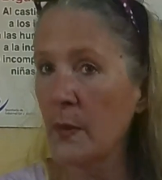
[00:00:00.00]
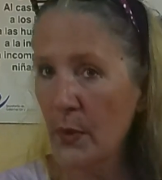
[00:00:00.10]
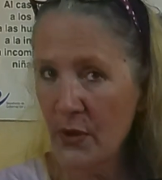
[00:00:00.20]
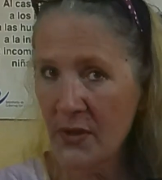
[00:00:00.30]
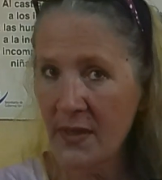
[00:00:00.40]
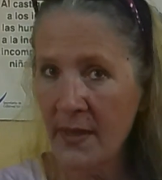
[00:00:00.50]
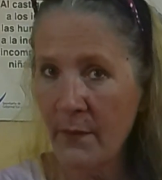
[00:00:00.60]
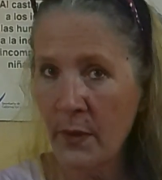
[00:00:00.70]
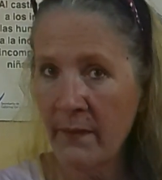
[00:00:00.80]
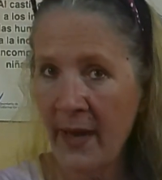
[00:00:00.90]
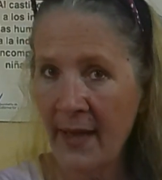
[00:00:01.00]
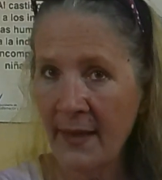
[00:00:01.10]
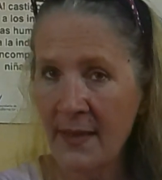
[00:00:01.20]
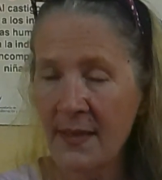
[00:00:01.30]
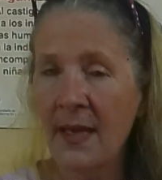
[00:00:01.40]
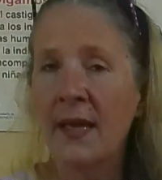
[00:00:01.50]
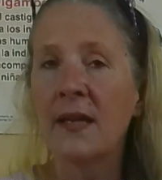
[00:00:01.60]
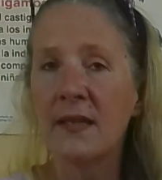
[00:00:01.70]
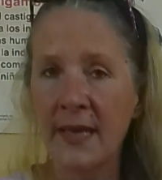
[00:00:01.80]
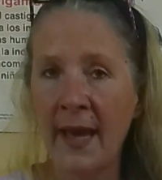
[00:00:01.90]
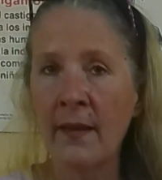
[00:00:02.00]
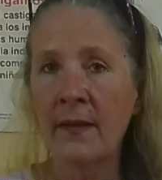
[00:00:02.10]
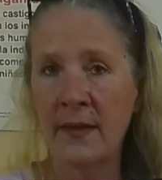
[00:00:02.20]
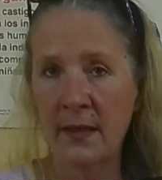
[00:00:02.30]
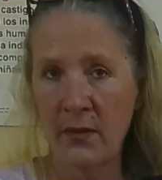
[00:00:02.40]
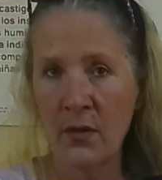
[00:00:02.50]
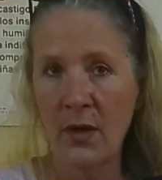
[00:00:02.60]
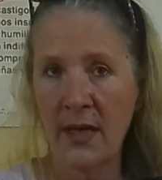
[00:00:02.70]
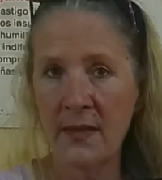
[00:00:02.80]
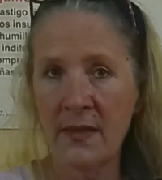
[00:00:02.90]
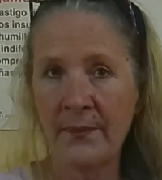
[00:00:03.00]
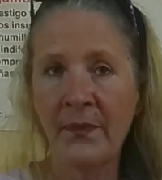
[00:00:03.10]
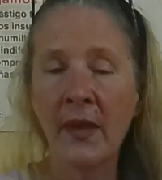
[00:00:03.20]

other person suffering violence, tell the authorities.